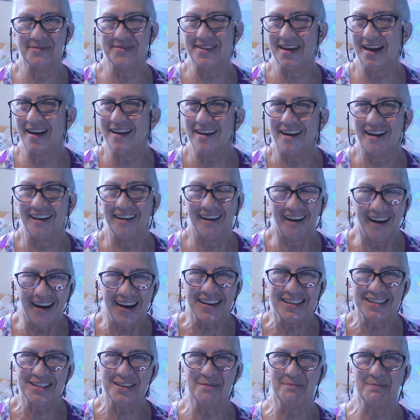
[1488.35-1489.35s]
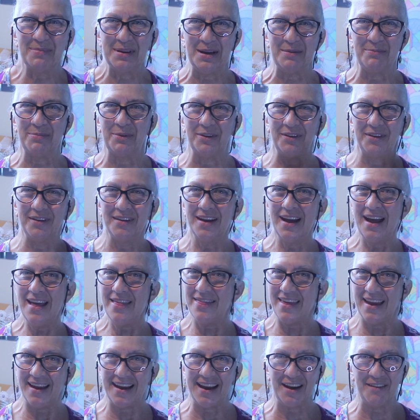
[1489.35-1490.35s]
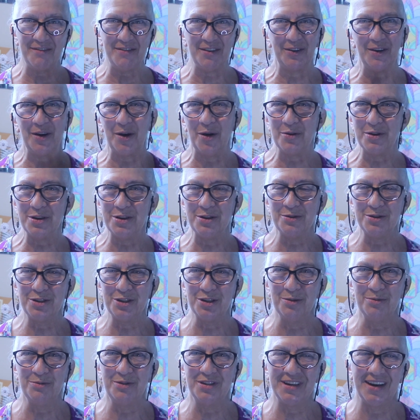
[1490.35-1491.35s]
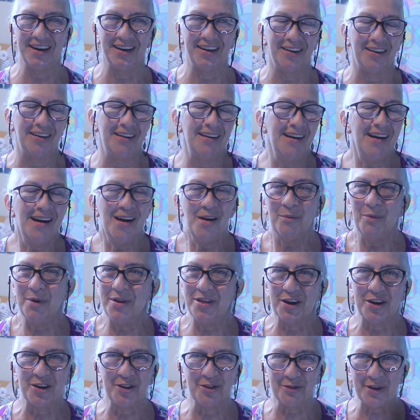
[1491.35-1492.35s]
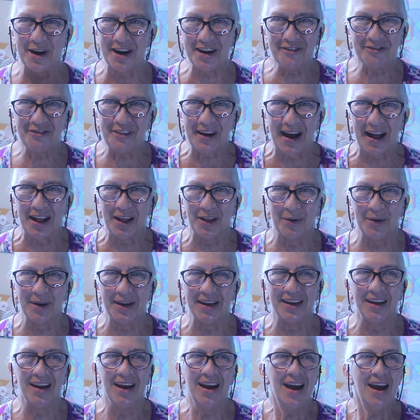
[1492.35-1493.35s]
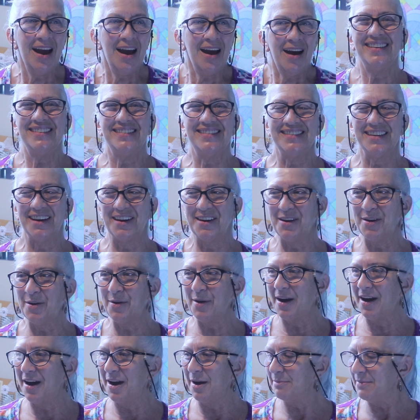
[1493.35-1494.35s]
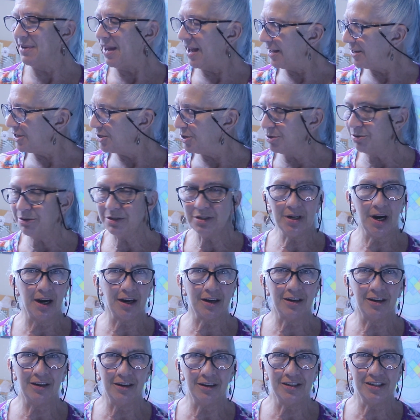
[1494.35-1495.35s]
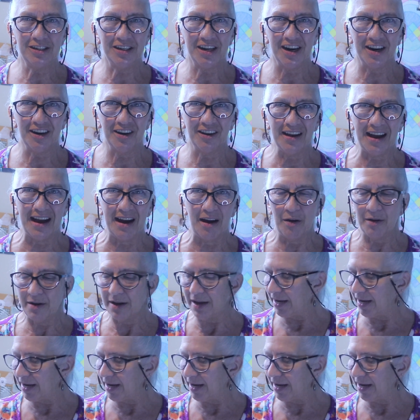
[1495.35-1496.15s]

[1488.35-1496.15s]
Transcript: they are awesome people. They have their own YouTube channel with a great following. So, yeah, do check her channel out.